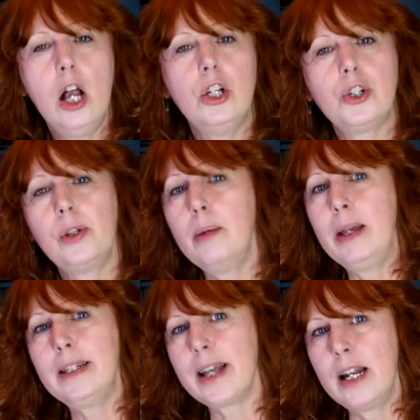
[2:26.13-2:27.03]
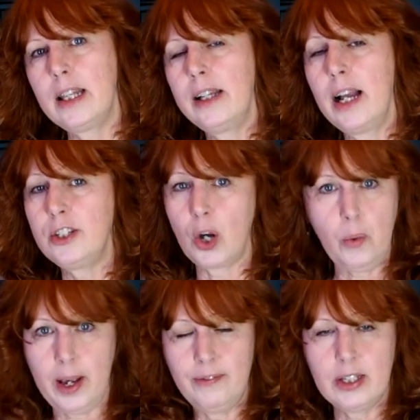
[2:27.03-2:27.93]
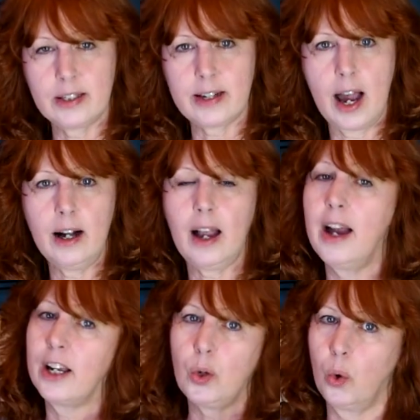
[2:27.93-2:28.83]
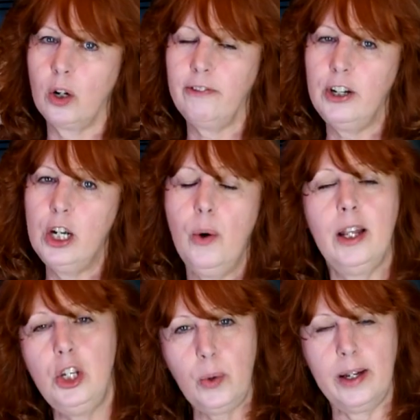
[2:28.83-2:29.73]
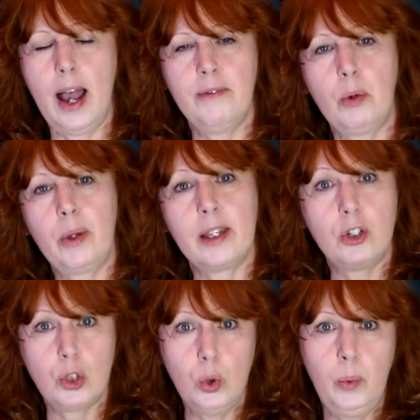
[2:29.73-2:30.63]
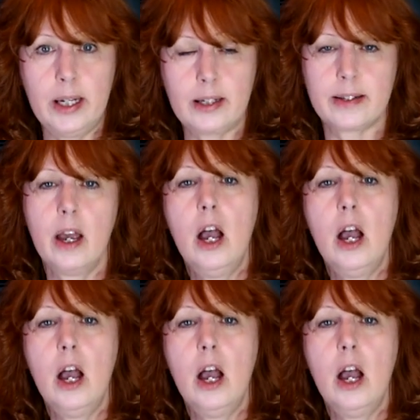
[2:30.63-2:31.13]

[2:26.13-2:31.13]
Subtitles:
So that means anything I don't have in stock, I can order for you and you can have it within 2 weeks.